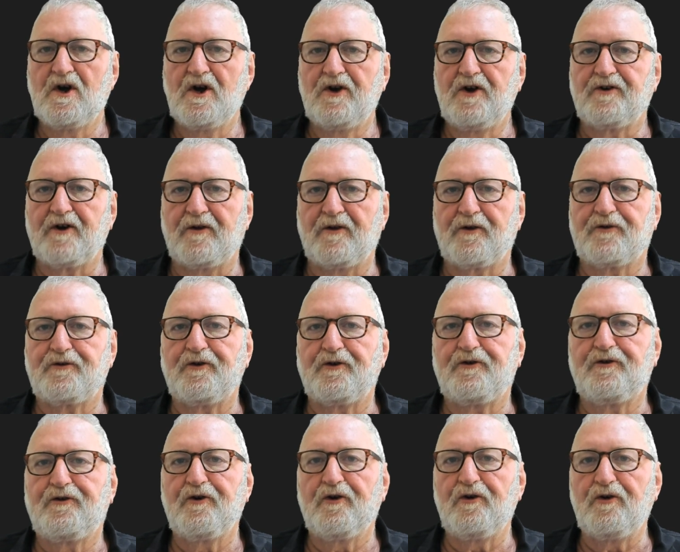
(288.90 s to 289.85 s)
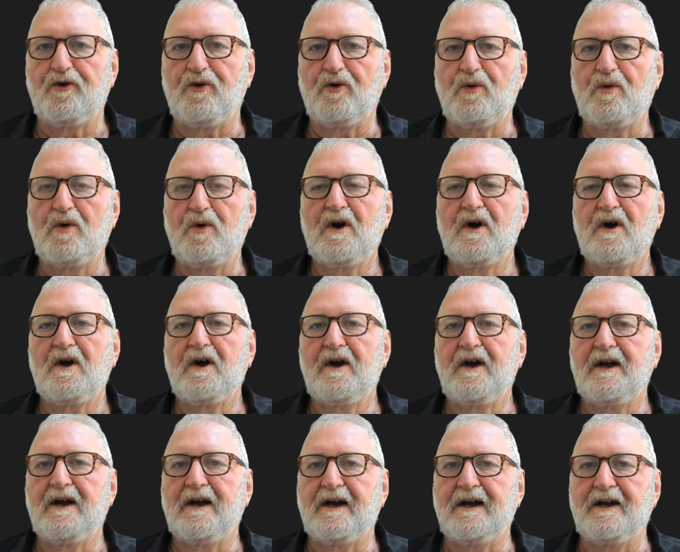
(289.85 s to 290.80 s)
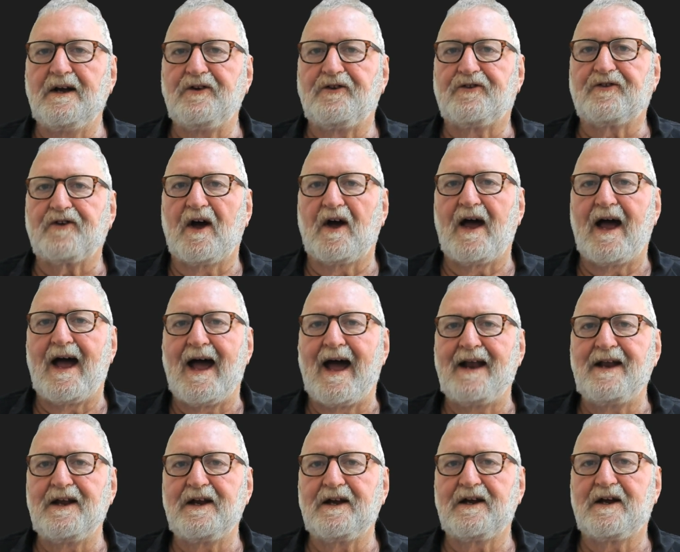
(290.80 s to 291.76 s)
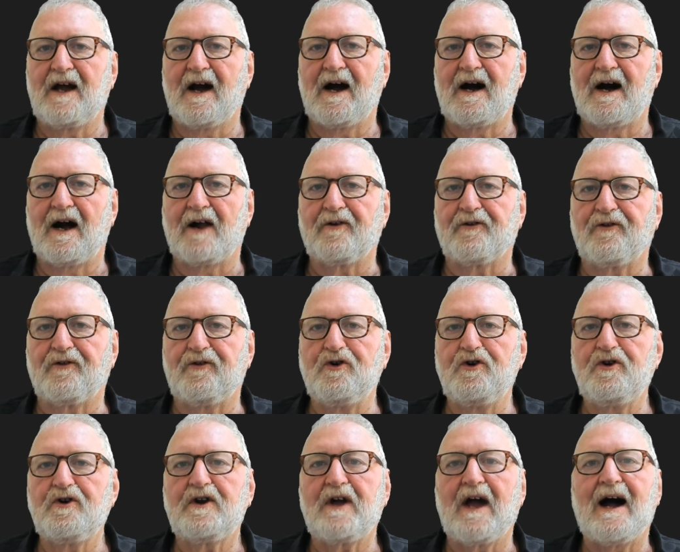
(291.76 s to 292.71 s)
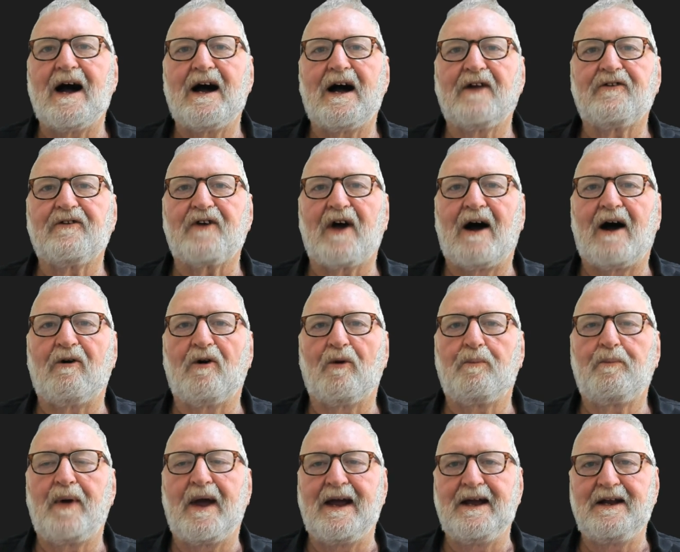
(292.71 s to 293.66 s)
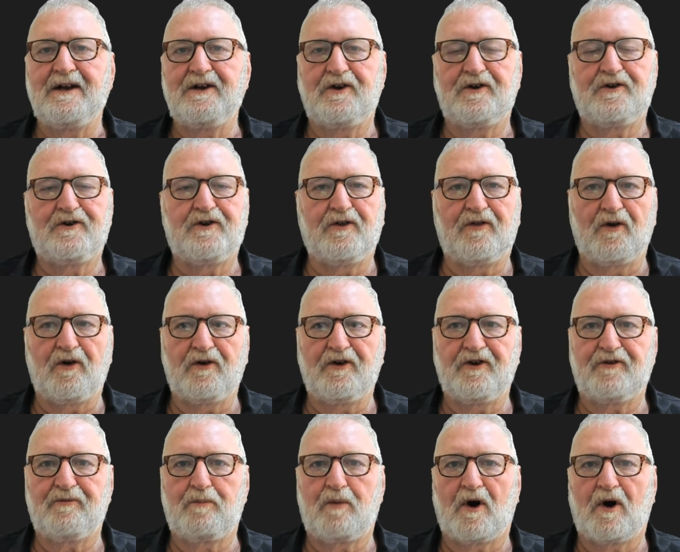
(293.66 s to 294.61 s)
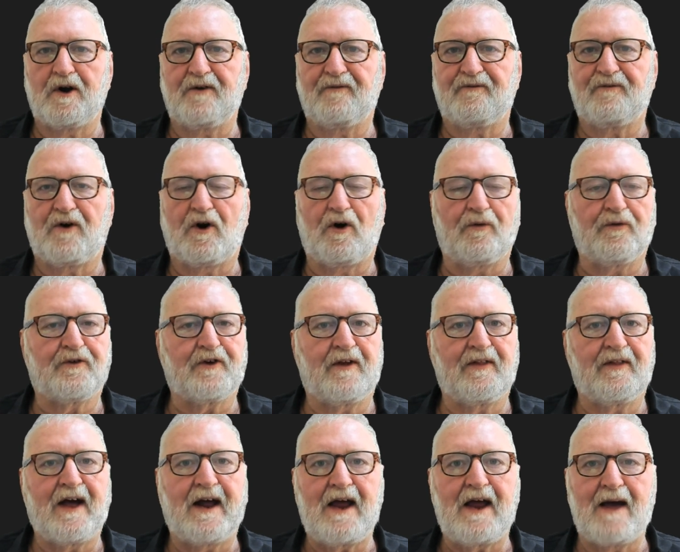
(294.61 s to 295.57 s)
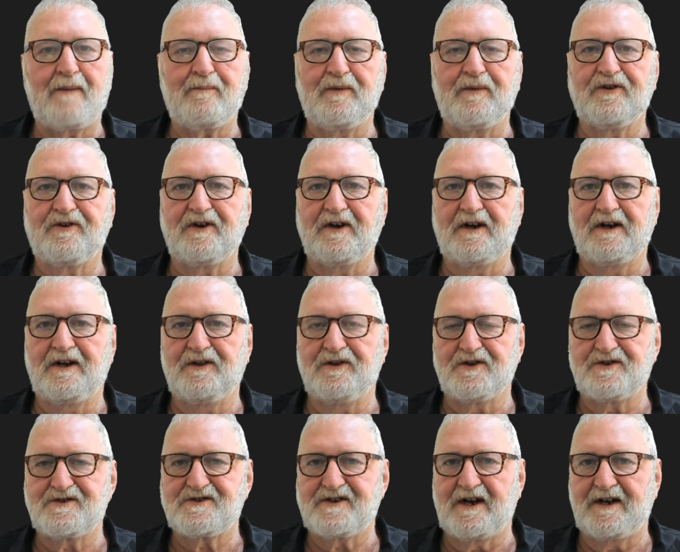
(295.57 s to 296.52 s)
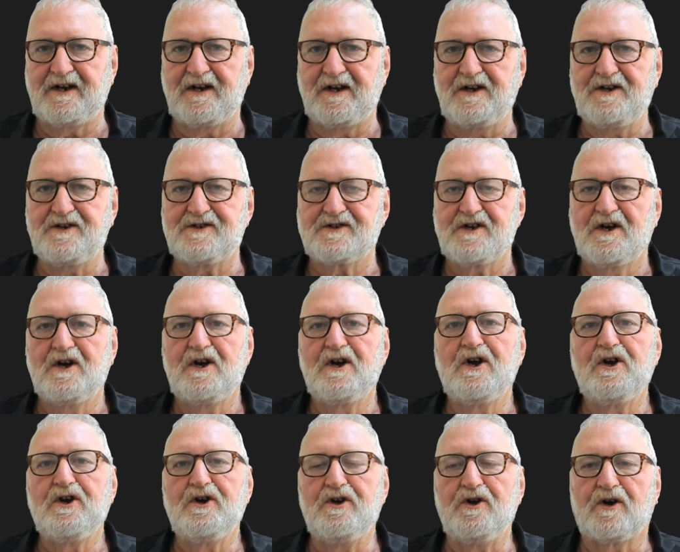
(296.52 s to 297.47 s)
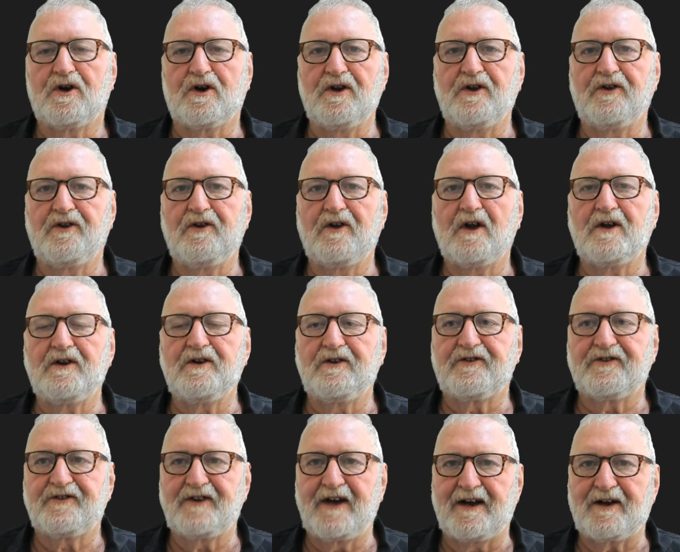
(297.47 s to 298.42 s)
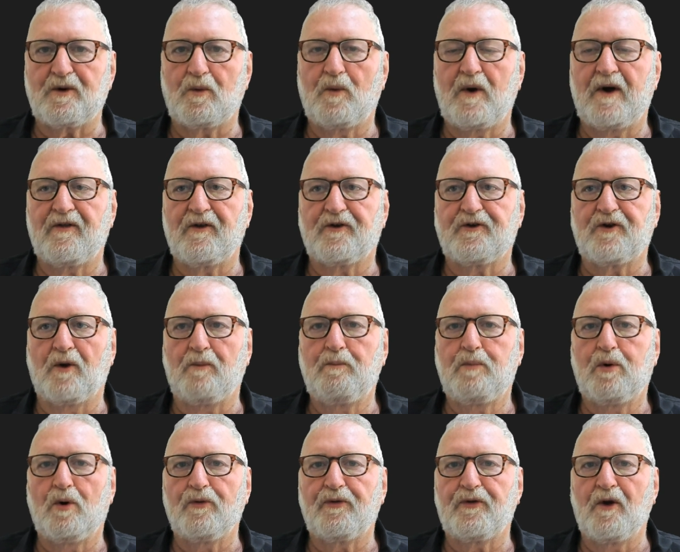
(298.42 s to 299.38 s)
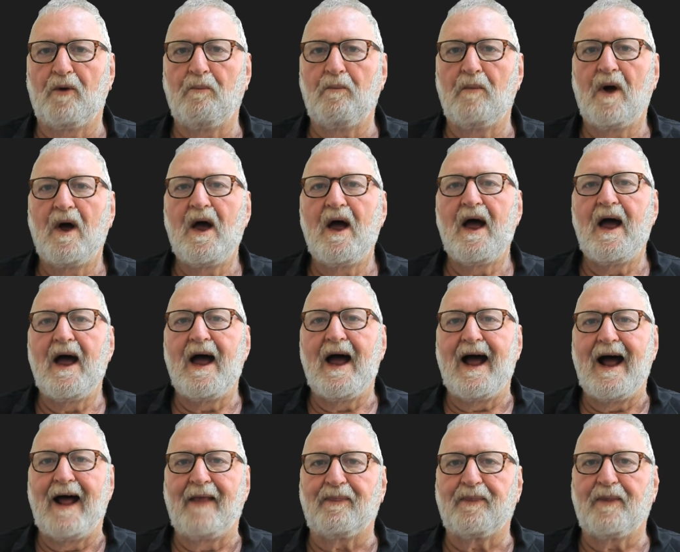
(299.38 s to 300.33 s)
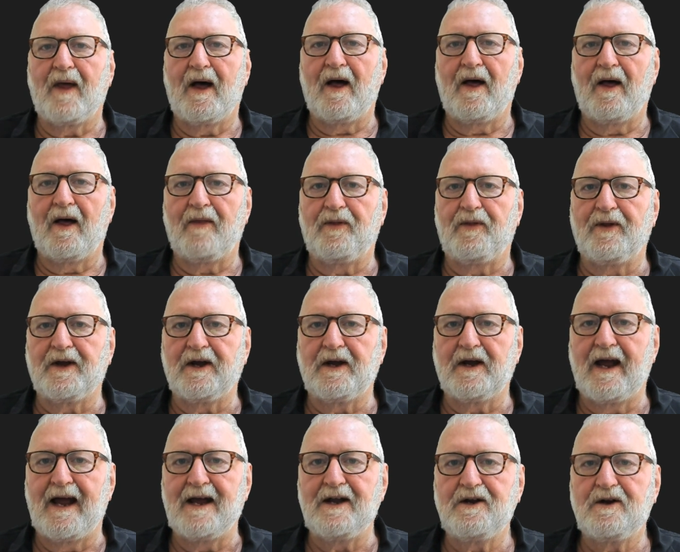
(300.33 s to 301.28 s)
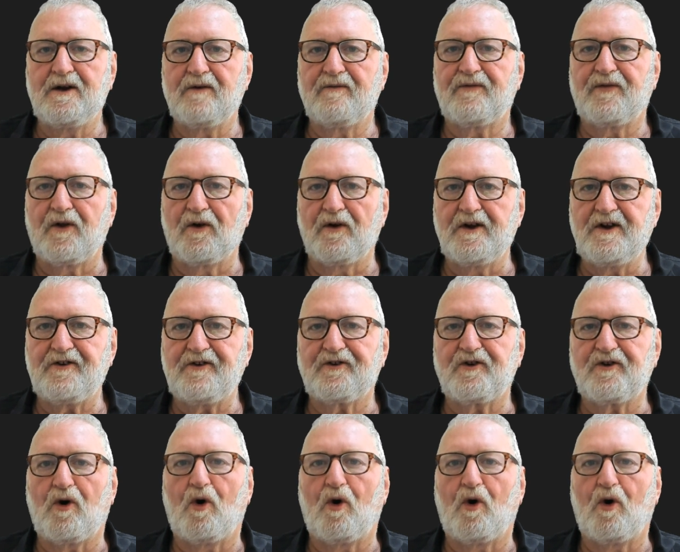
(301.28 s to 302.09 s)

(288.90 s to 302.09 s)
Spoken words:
So the to do is adding cards. New cards are appended to the list by default. So that happens in the settings. You can set whether to put them at the end of the list